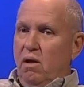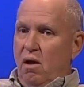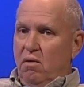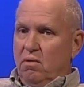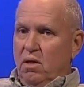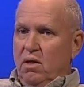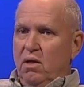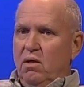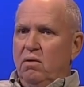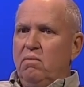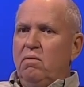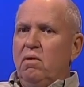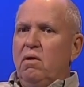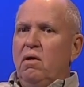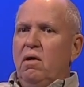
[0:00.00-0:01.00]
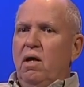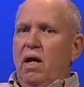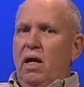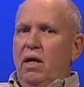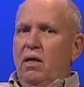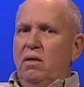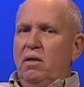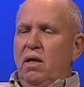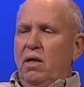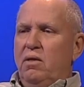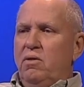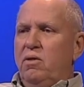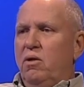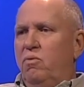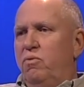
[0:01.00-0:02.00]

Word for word: long ago. Yeah, I remember and, when that And, happened.